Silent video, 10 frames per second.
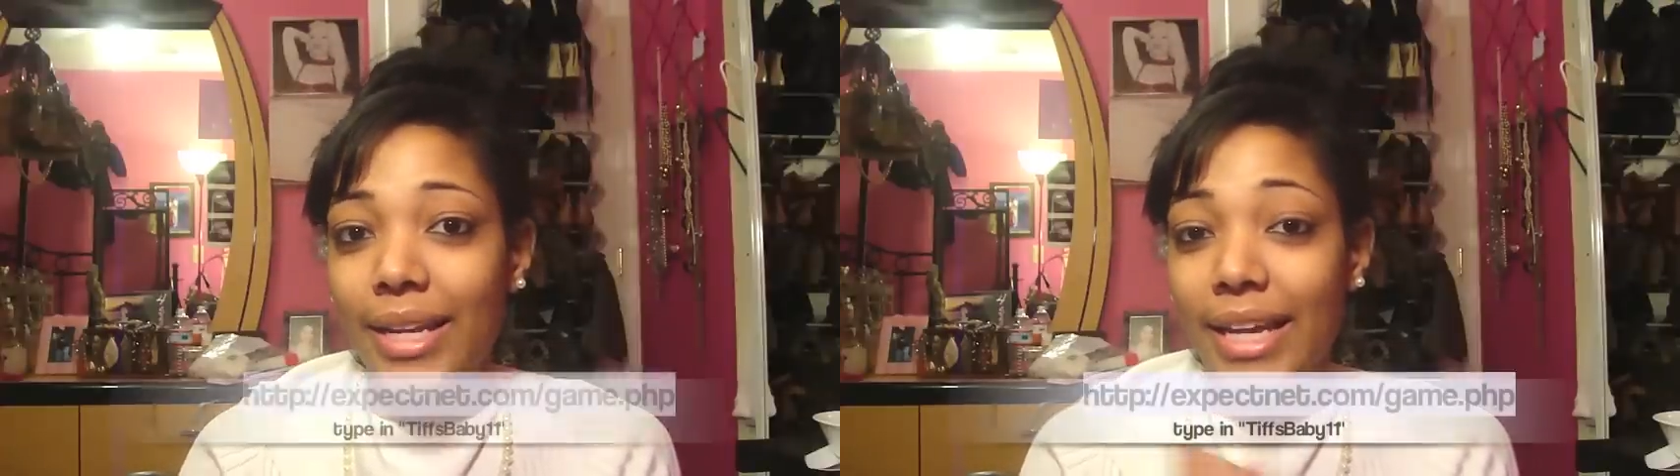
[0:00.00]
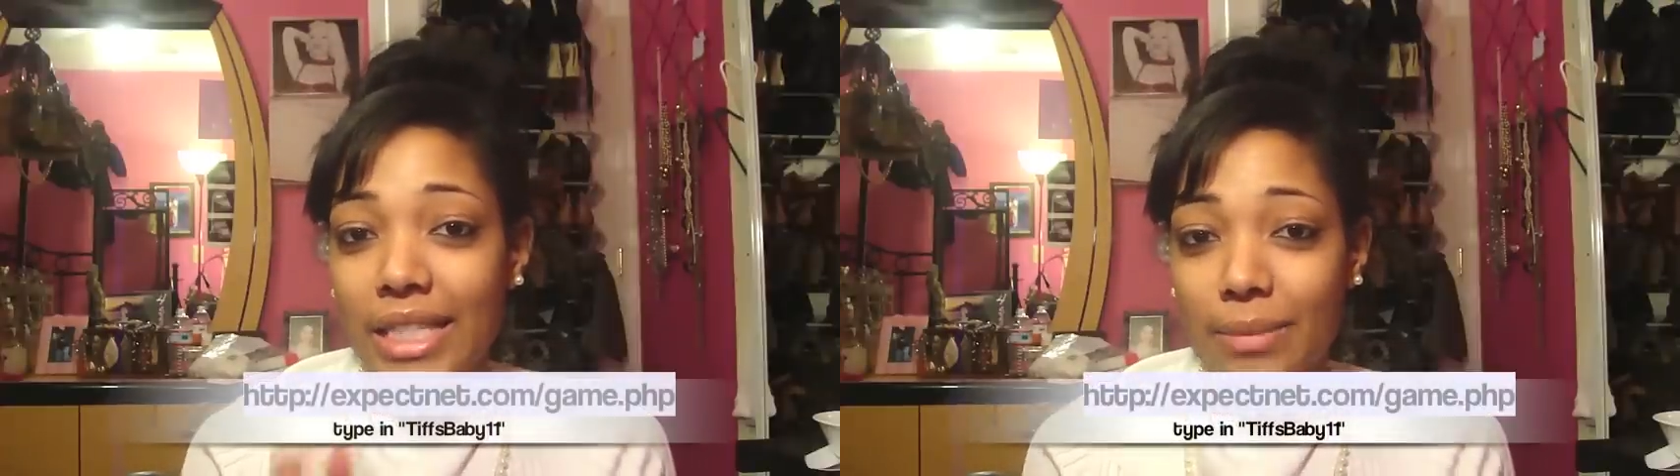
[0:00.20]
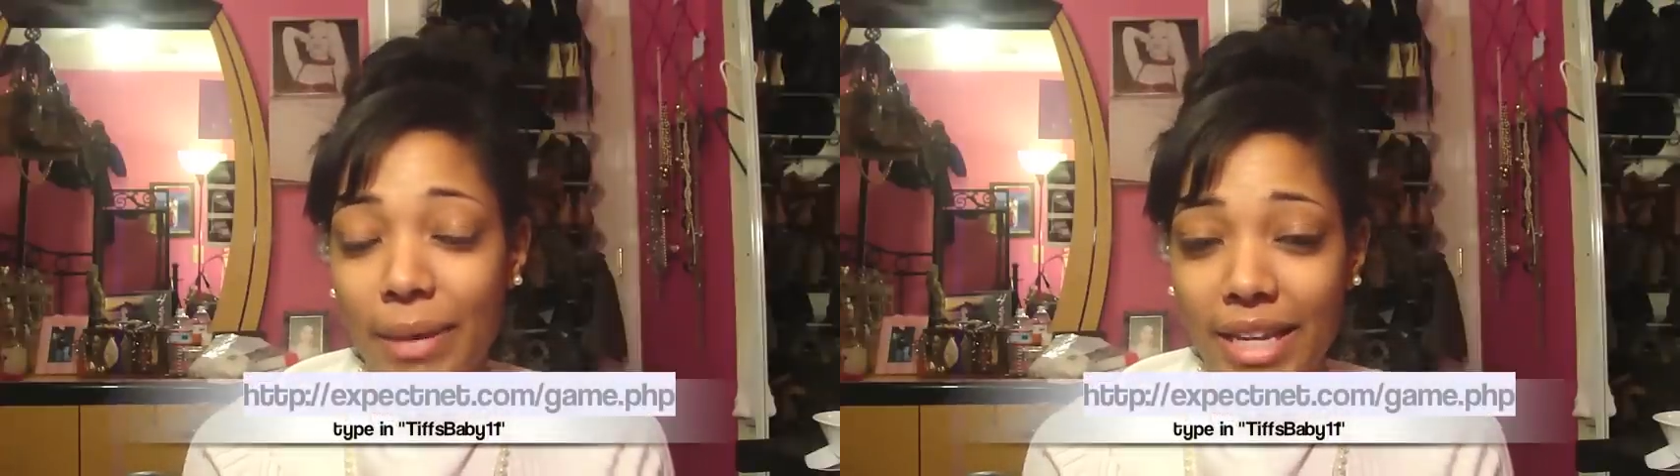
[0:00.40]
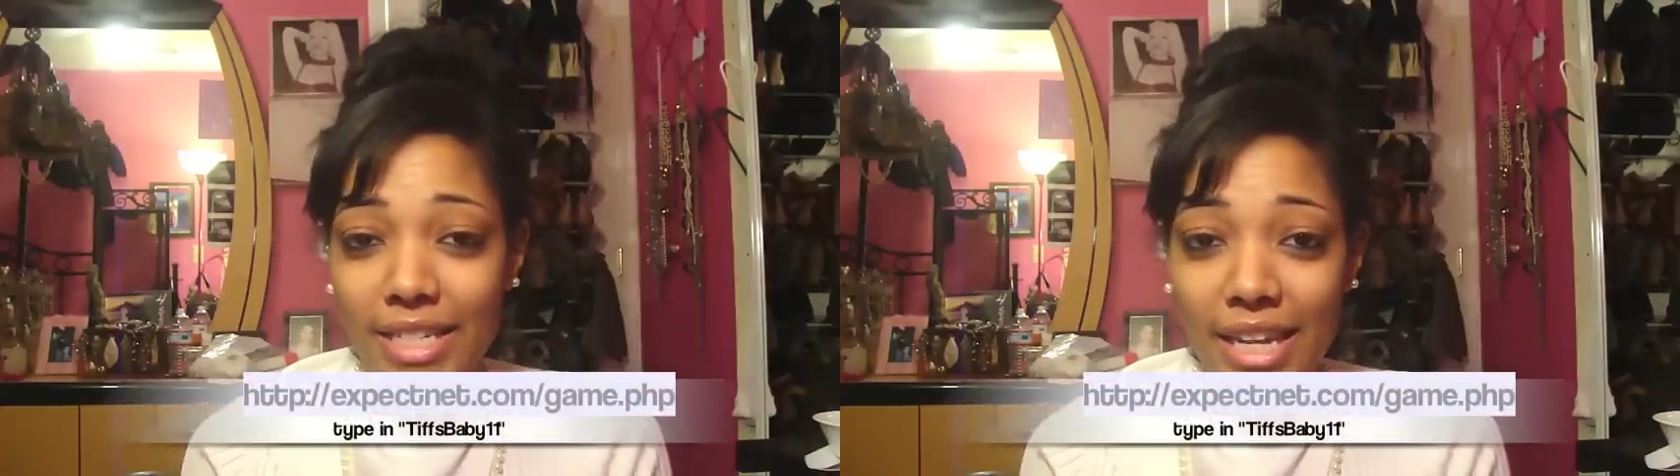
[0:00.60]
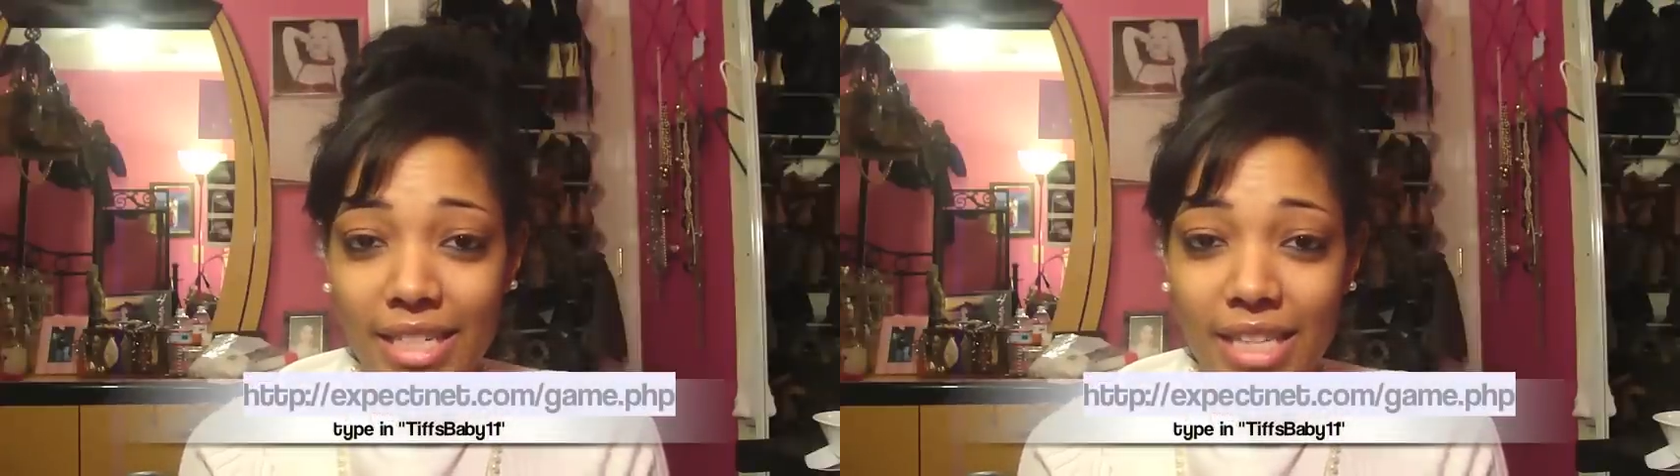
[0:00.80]

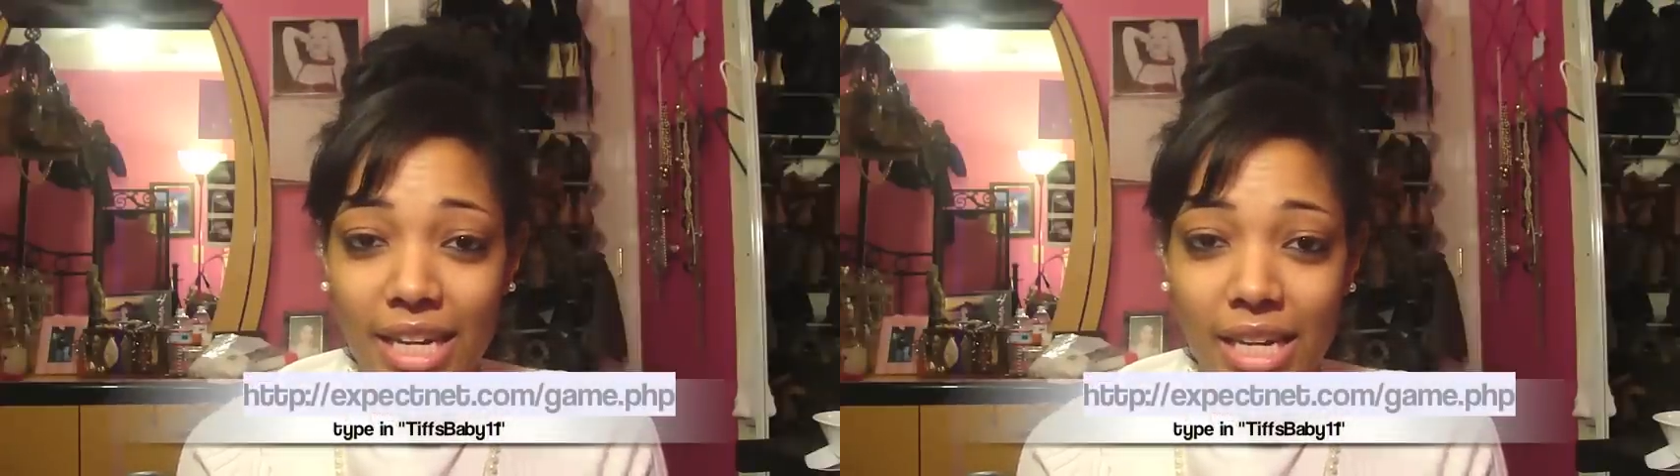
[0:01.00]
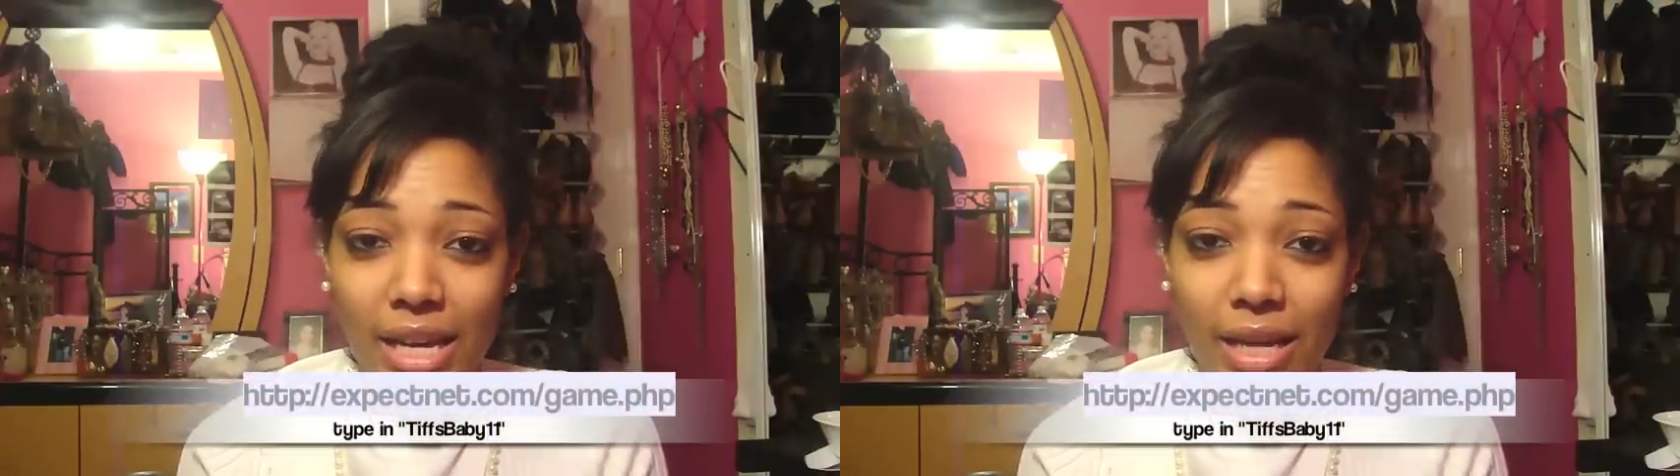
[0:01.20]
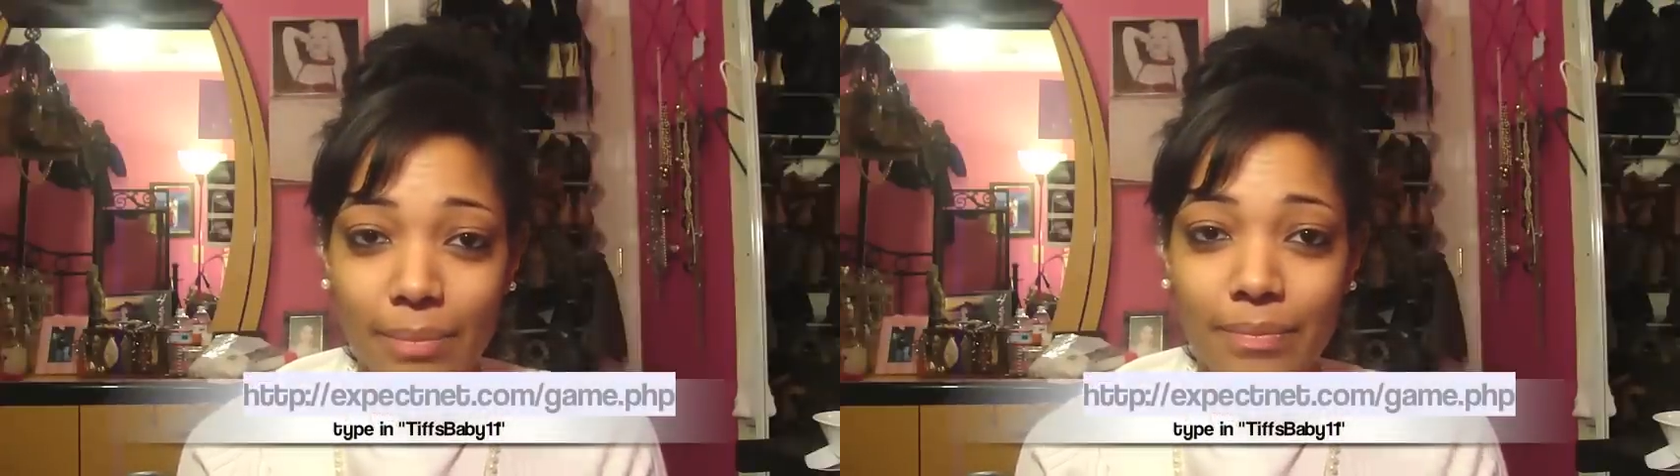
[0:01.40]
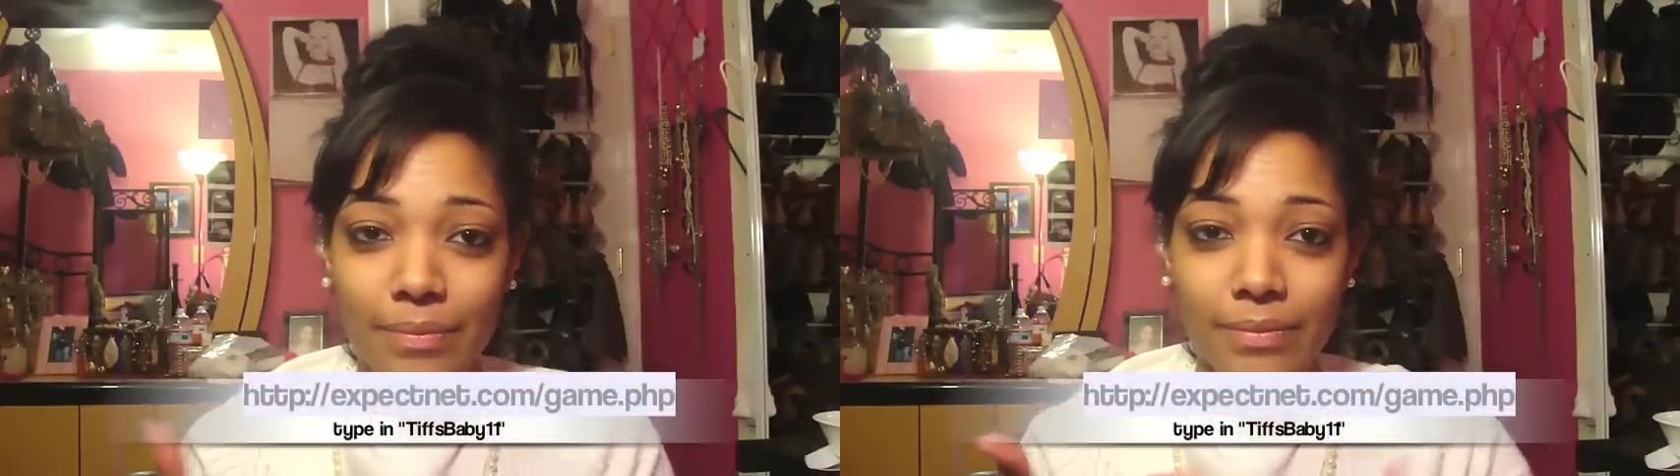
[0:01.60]
expectnet.com.